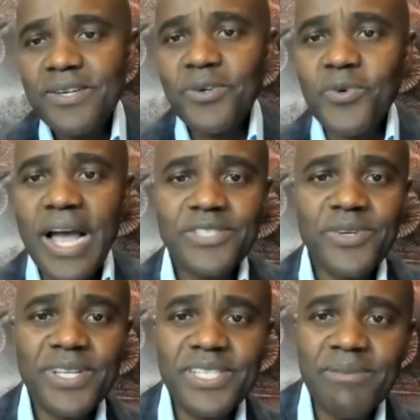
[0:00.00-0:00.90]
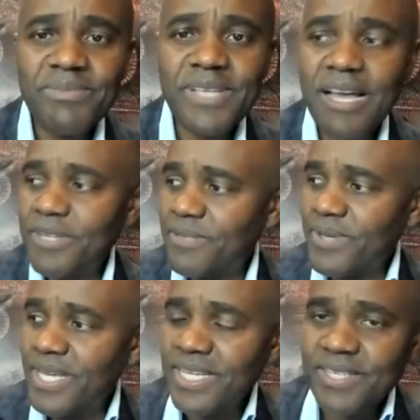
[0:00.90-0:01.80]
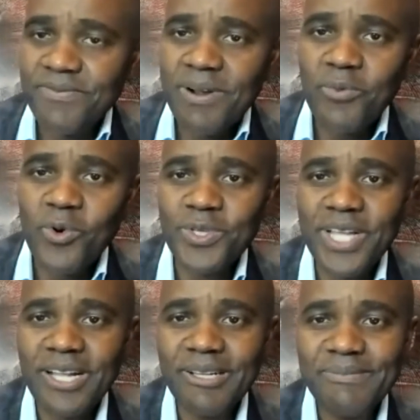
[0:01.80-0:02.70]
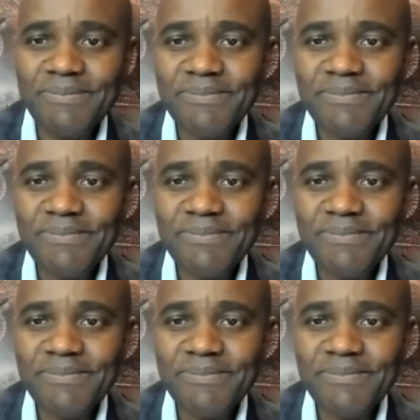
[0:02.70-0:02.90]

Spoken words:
who graduated the same time as me, and he's from Rosedale.